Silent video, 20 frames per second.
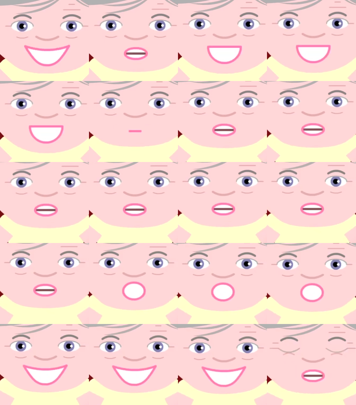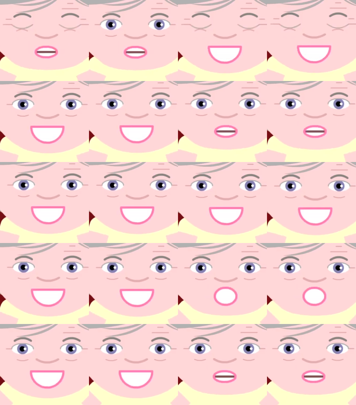They must consider that the
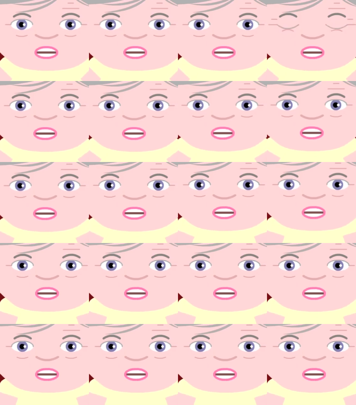patient